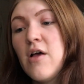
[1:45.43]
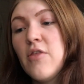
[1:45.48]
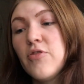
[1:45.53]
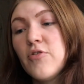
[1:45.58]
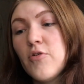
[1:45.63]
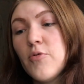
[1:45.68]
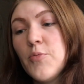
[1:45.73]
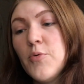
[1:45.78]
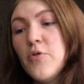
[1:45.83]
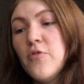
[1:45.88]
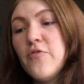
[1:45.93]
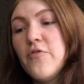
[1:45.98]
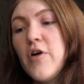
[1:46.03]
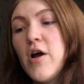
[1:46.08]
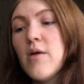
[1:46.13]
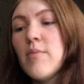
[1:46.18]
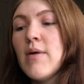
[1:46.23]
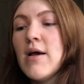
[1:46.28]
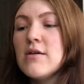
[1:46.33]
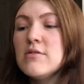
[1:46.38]
the remote
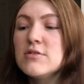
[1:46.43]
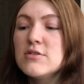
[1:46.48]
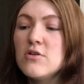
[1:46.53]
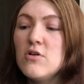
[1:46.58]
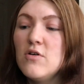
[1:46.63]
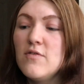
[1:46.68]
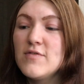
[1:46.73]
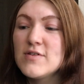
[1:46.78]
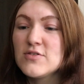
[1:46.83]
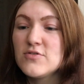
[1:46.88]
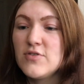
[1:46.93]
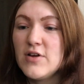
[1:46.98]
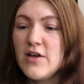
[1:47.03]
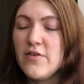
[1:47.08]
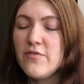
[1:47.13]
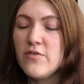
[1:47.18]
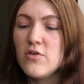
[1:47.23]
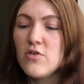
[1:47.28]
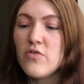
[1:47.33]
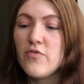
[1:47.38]
farmhouse offers
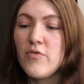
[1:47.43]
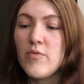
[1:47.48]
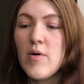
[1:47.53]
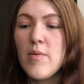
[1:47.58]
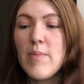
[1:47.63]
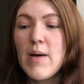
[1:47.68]
refuge from a